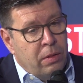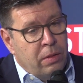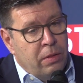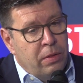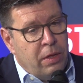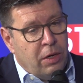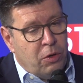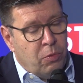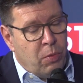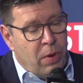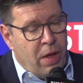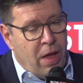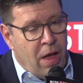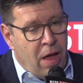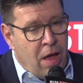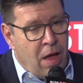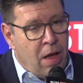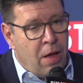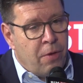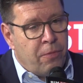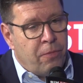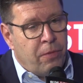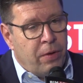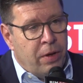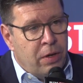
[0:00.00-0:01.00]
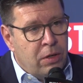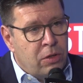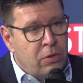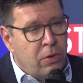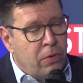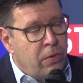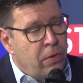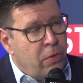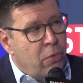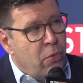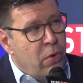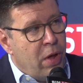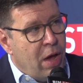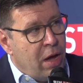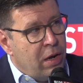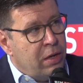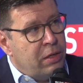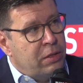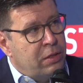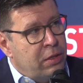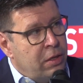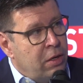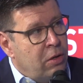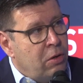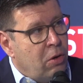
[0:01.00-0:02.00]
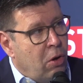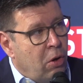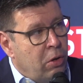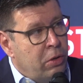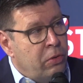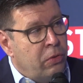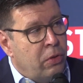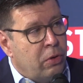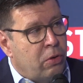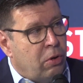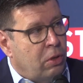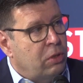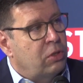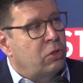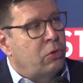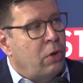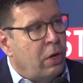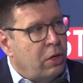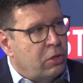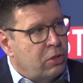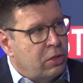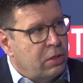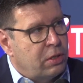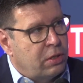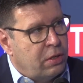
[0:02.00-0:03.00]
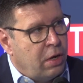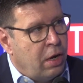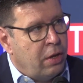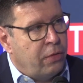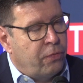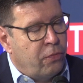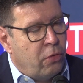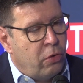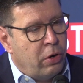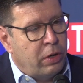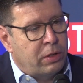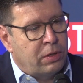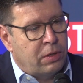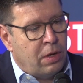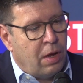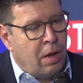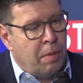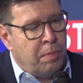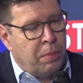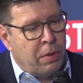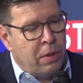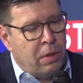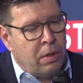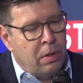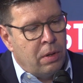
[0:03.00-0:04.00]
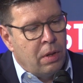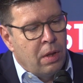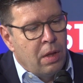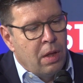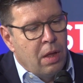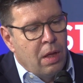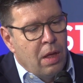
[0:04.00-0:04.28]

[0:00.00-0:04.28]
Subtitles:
that we have into the reality on the construction site, for example.